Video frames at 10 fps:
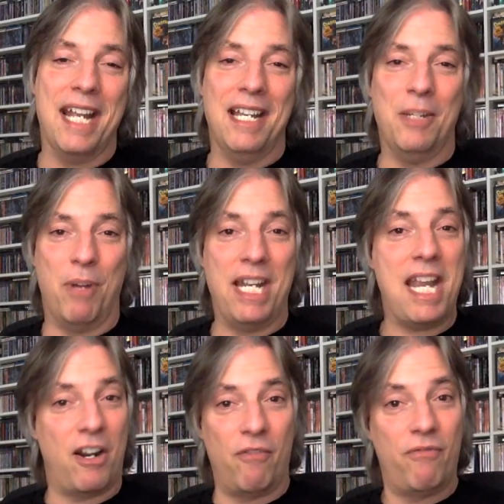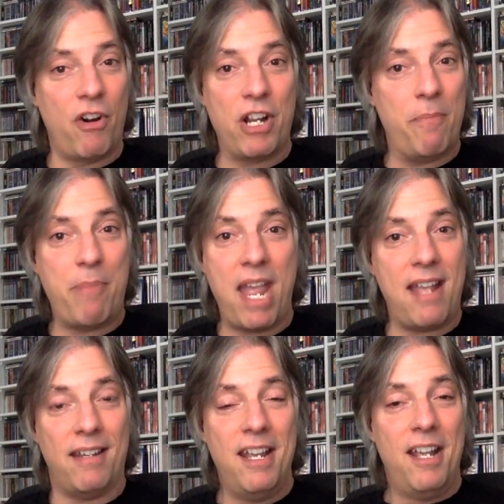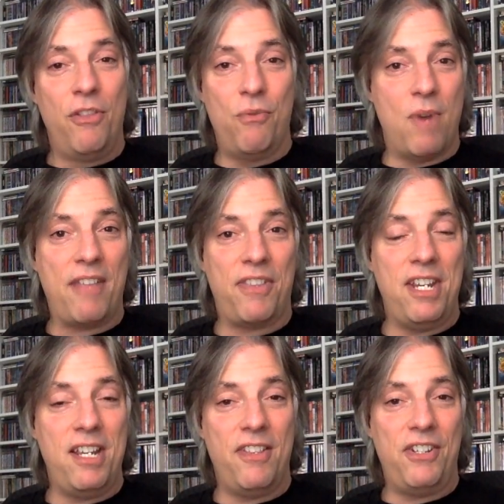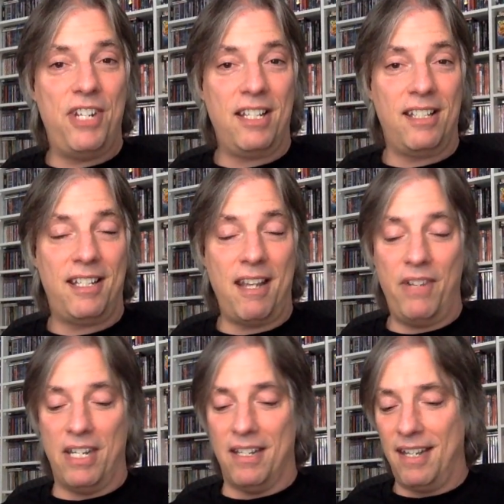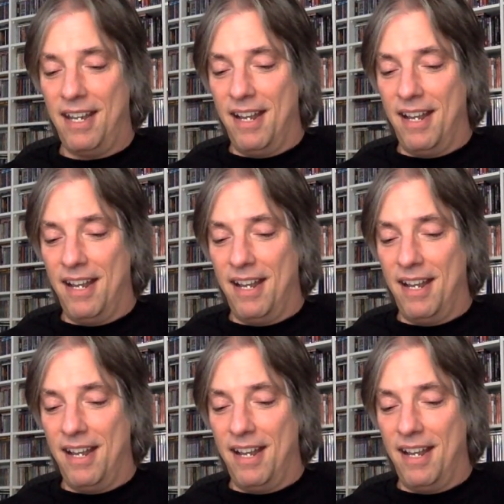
'80s, but he had a very good band throughout the uh, the, the '70s.